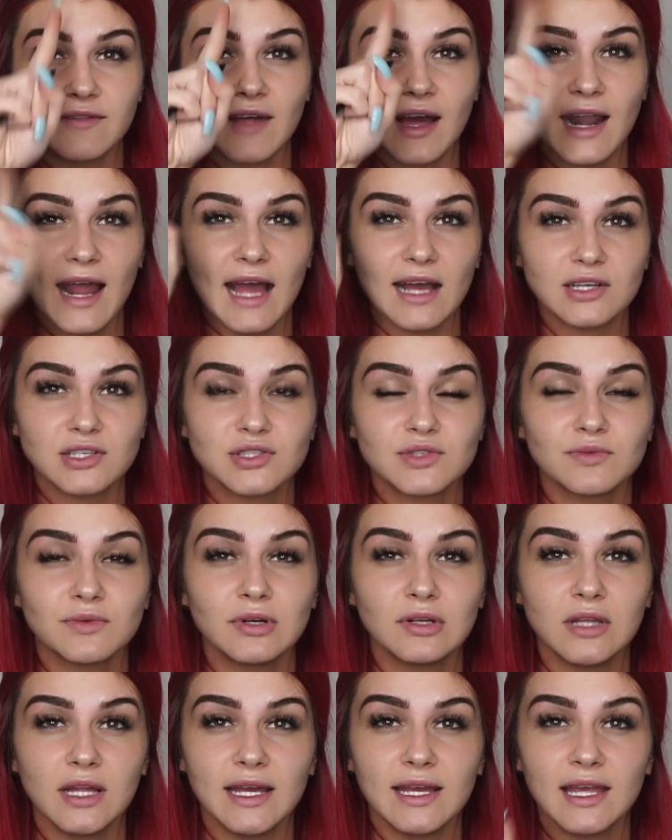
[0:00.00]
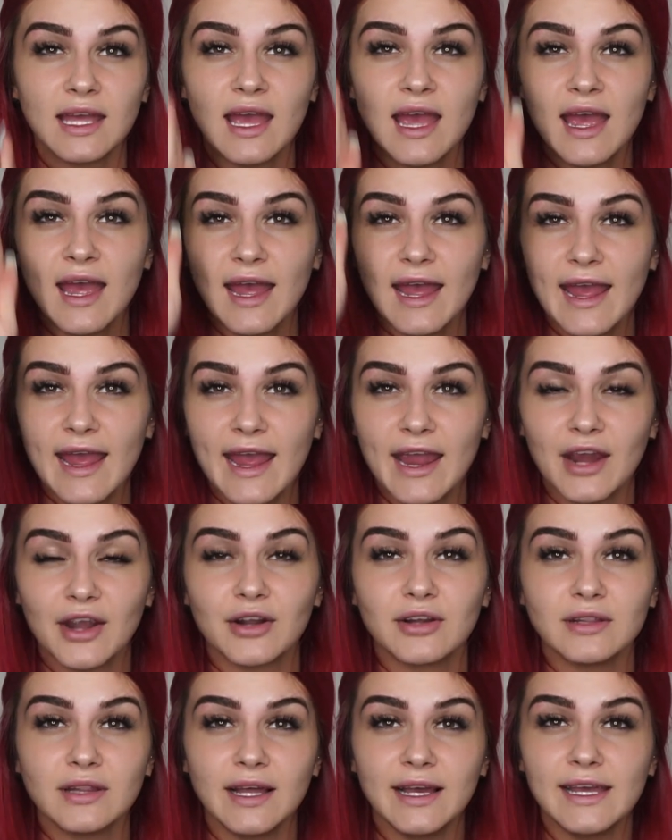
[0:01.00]
that actual like
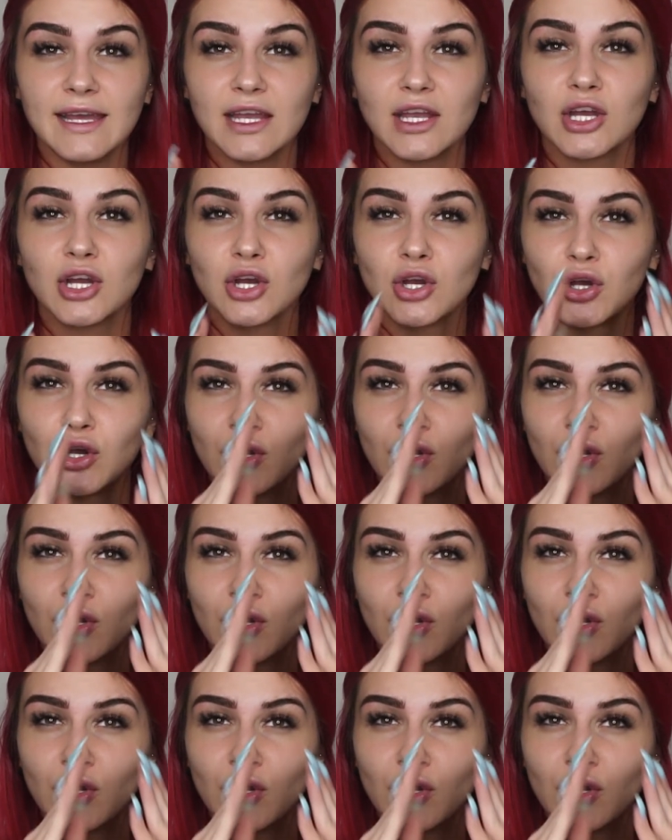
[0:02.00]
hair like